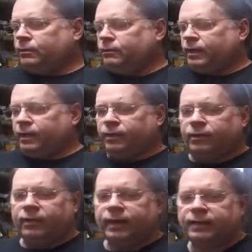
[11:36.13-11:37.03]
what I call
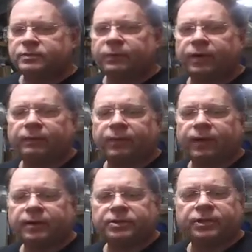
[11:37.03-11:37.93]
case
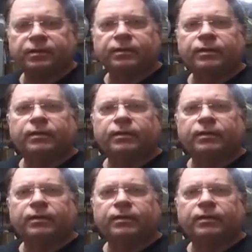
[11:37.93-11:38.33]
preparation,